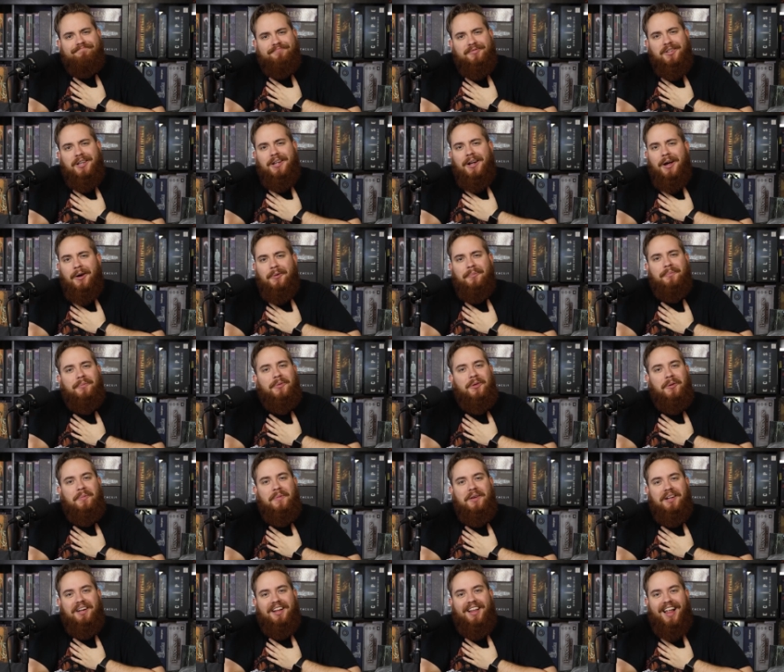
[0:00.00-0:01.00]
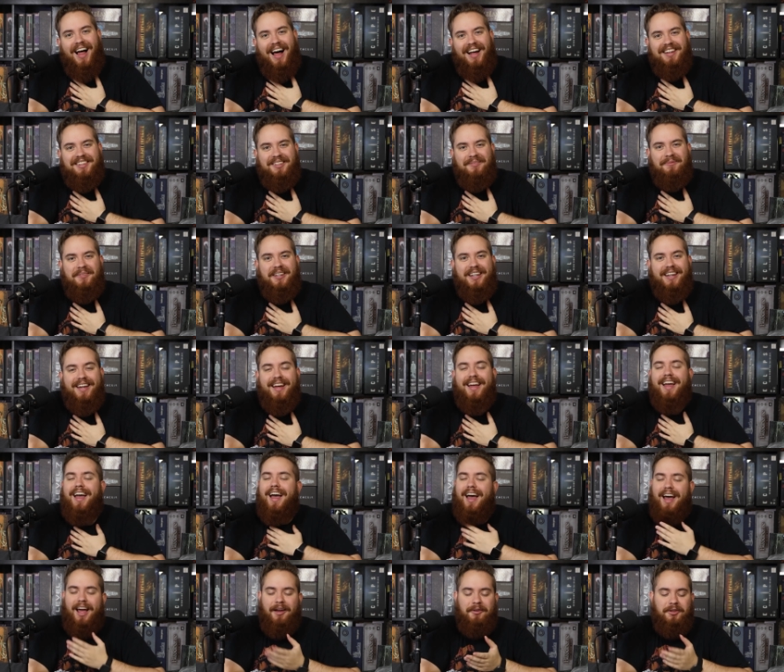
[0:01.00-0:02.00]
You know, you mean a lot to me.
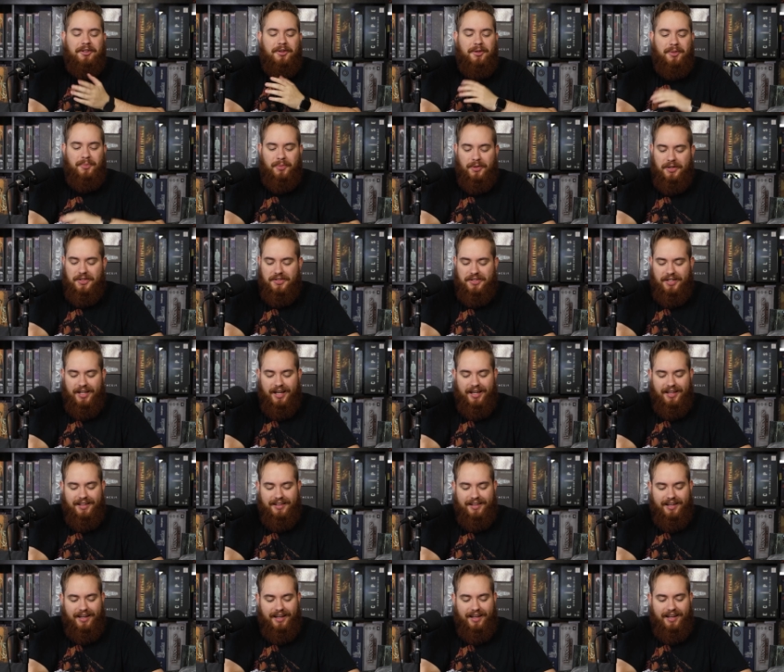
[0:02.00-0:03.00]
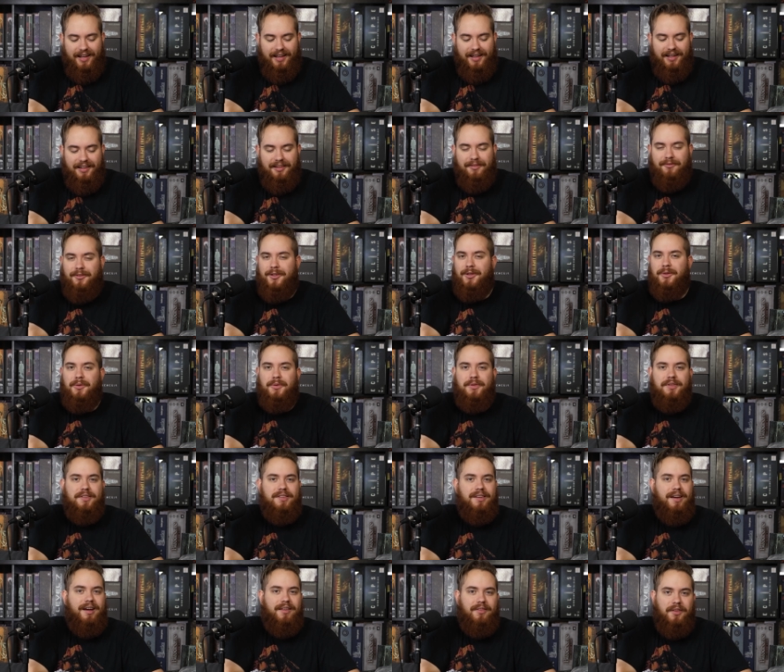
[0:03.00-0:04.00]
I do appreciate uh, the
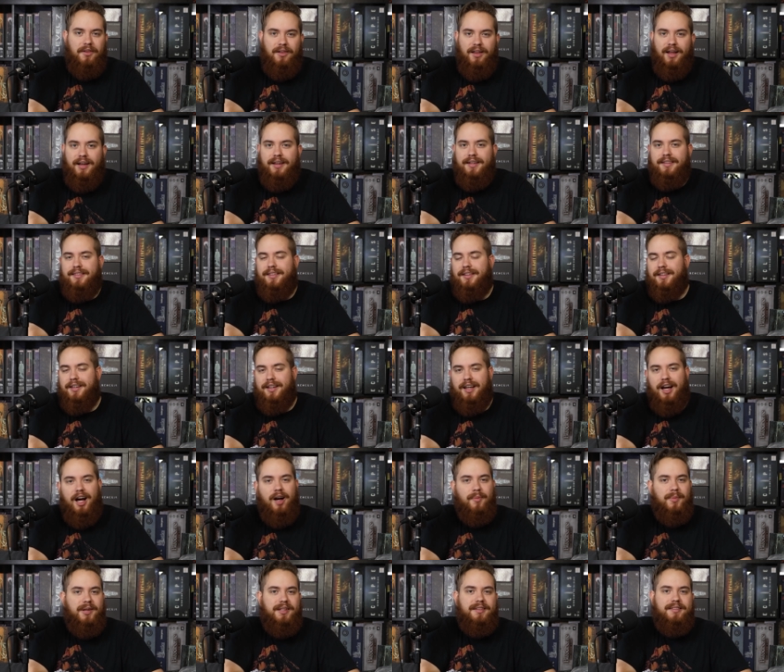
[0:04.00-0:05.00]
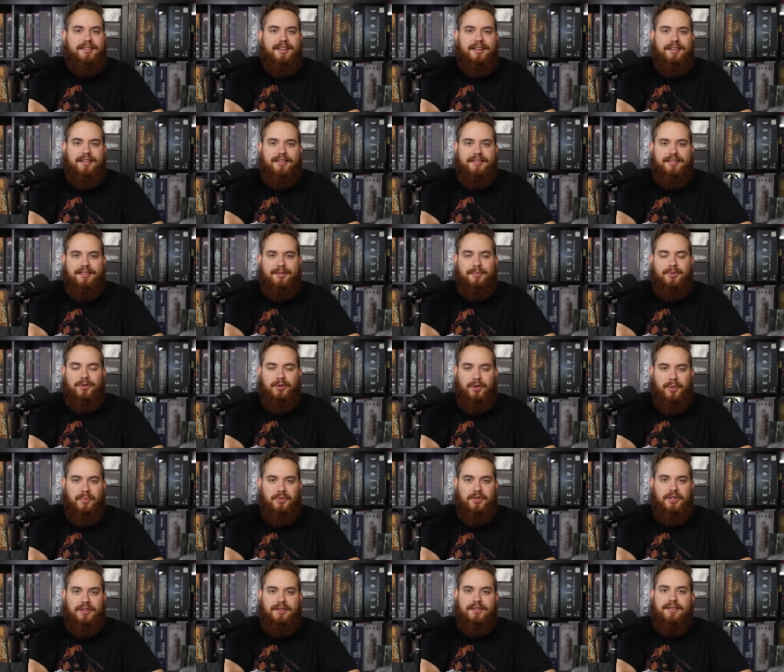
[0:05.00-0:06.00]
views and the likes and the comments and the
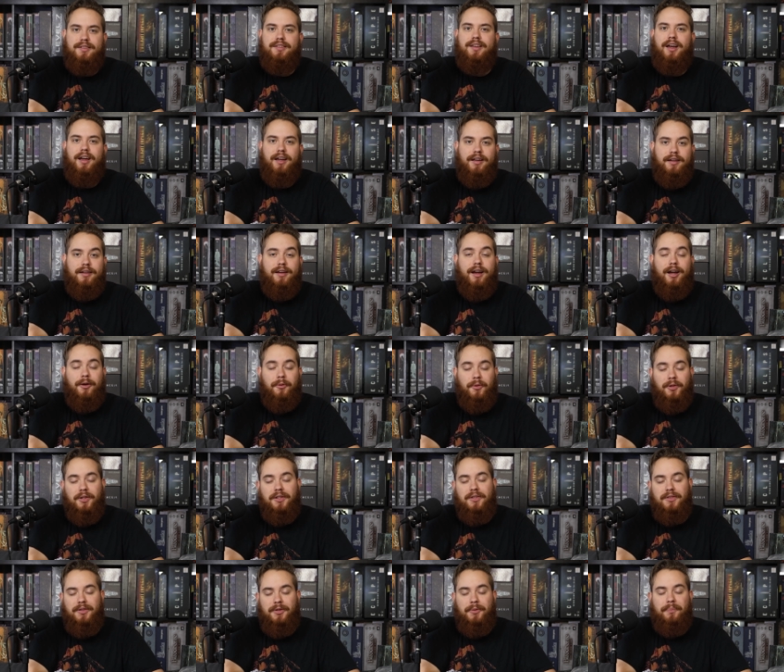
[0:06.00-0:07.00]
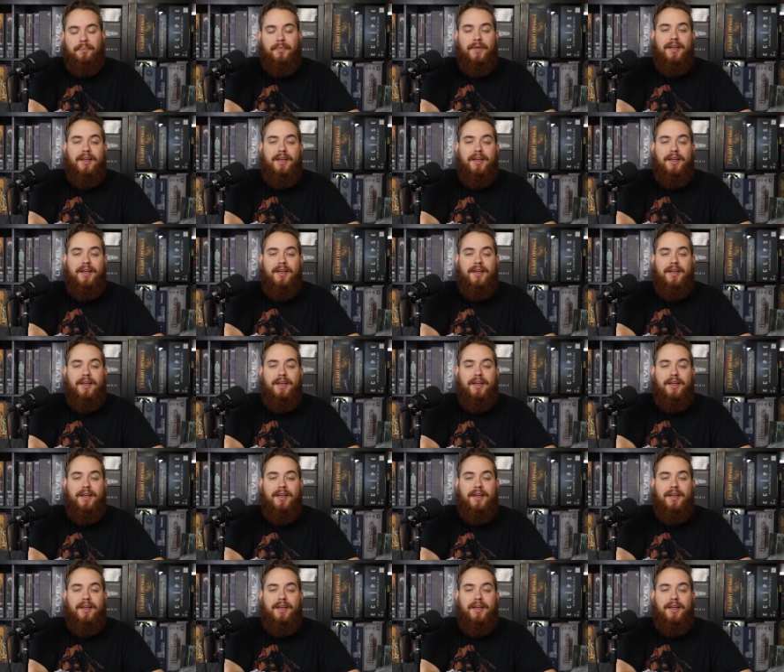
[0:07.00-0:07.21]
subscriptions. I, I really do.